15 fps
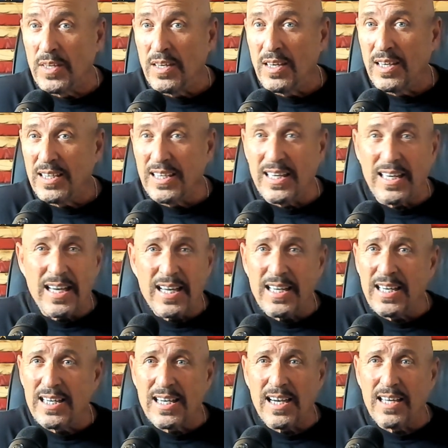get any
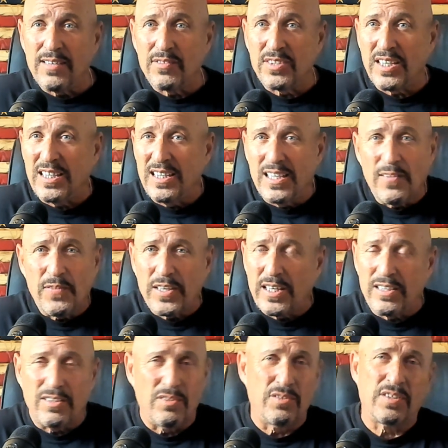kind of significant
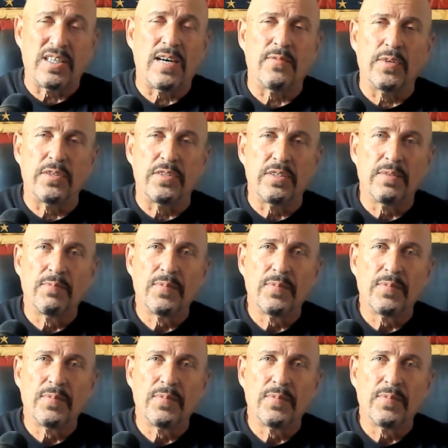news coverage?